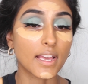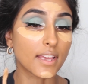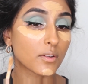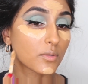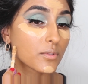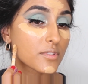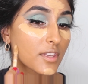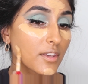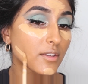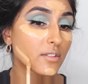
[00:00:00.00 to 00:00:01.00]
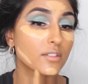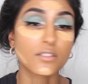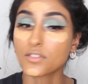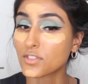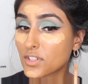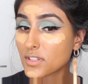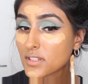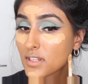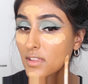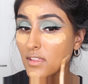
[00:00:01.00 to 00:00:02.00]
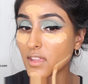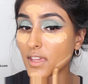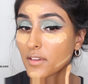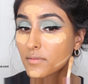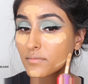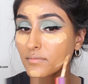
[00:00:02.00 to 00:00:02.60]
And also just there.